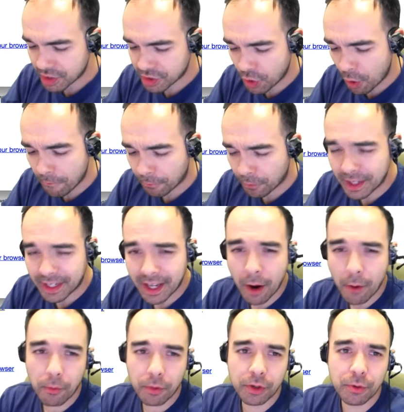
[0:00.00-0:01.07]
So don't freak
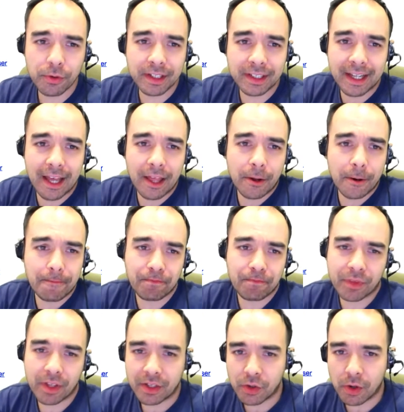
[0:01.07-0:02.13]
out. We're doing it together.
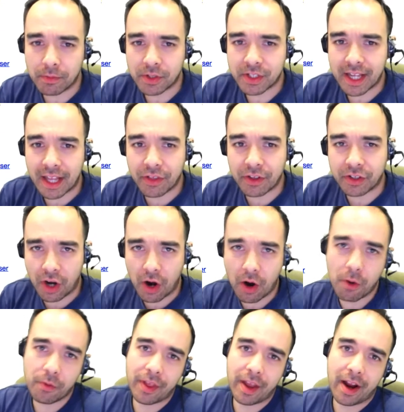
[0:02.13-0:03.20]
So I'm just setting the
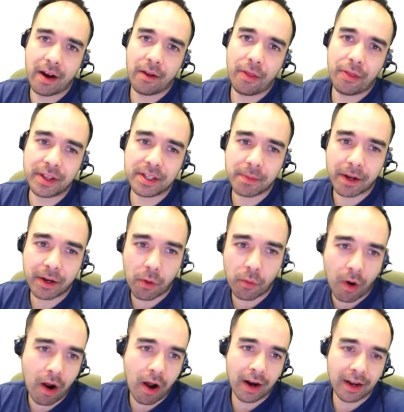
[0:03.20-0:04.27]
tone there. Things might go
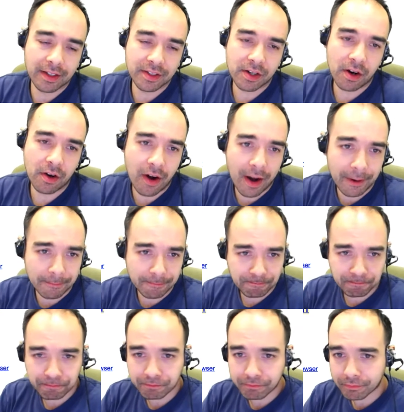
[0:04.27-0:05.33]
wrong, and it's all right.
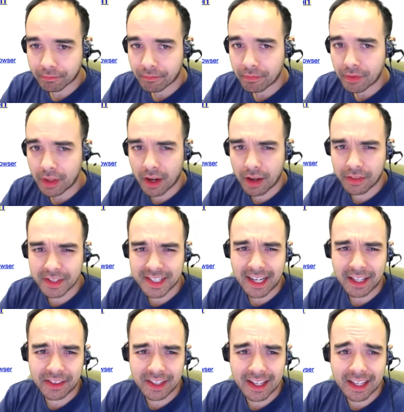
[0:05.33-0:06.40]
And the
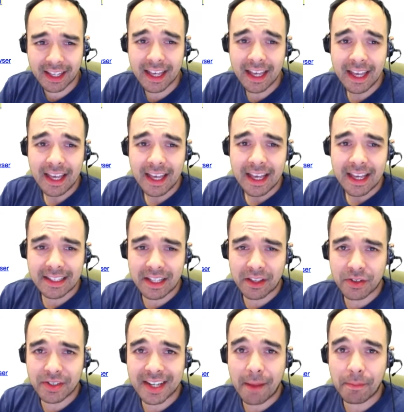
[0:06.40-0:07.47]
second thing is that
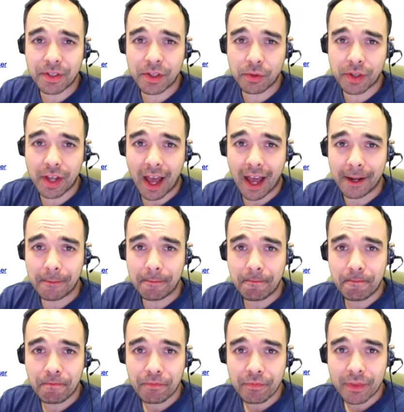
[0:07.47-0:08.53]
there's an episode guide.
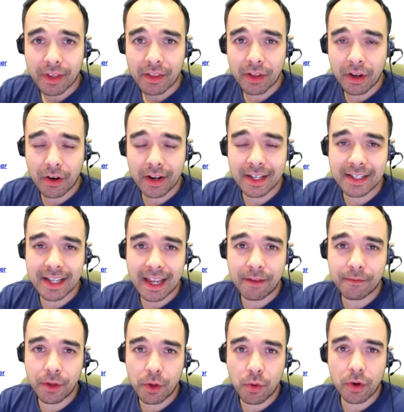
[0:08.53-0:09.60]
There is a
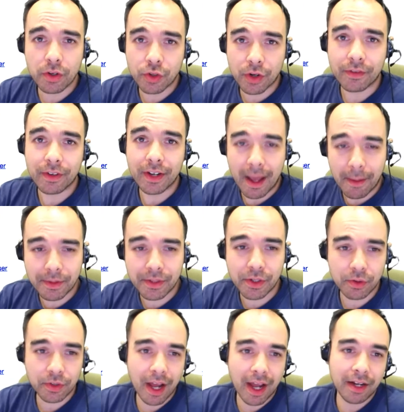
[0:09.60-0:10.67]
viewer-driven
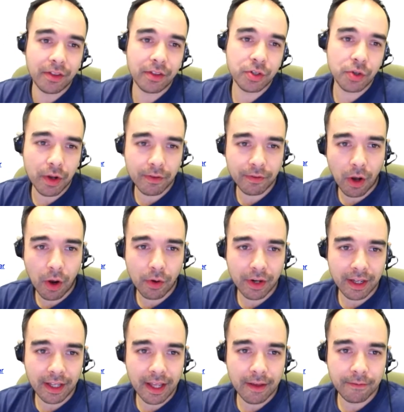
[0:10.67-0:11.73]
episode guide to The Joy of Coding.